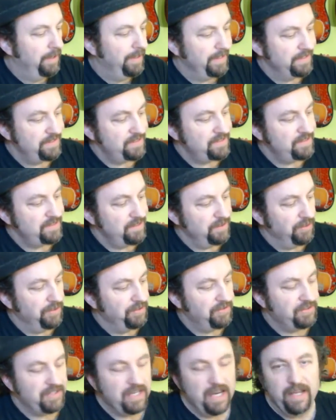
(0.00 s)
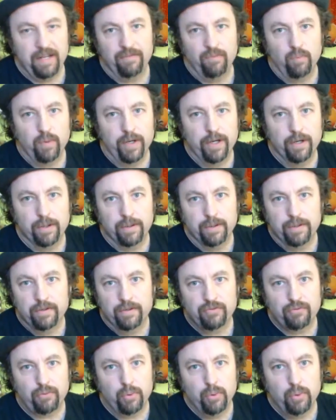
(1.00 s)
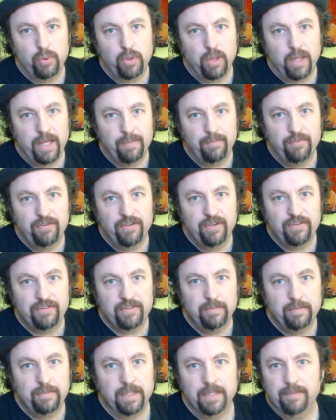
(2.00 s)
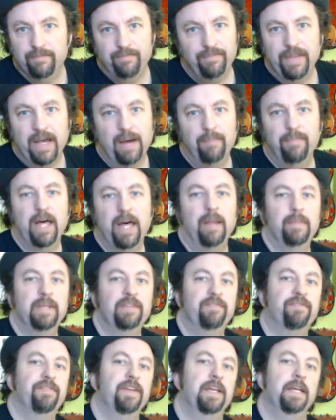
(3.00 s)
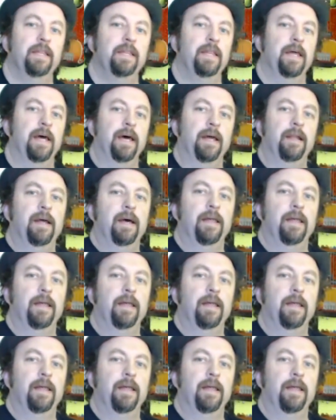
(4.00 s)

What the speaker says: it's still this kind of weird screw clamp system, and I'm not a big fan of that.